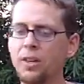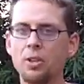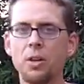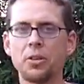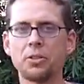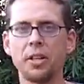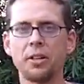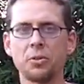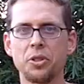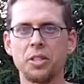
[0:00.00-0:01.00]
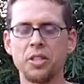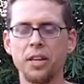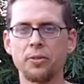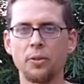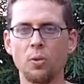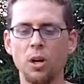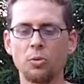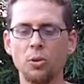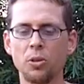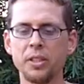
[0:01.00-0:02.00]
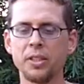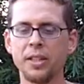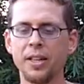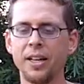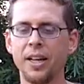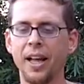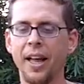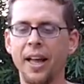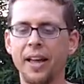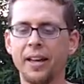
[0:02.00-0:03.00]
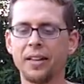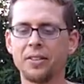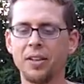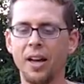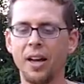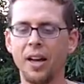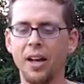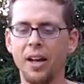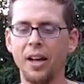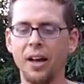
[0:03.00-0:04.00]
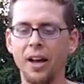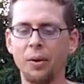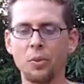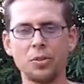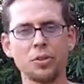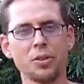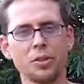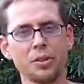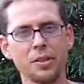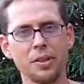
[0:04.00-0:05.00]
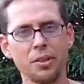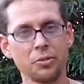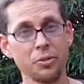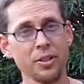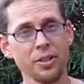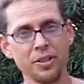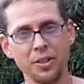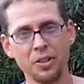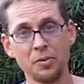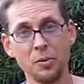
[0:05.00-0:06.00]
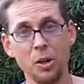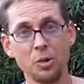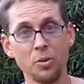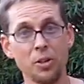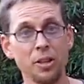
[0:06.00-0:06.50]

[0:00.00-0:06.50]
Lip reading: I saw this, and it was a container for guacamole, and I was interested because I love guacamole.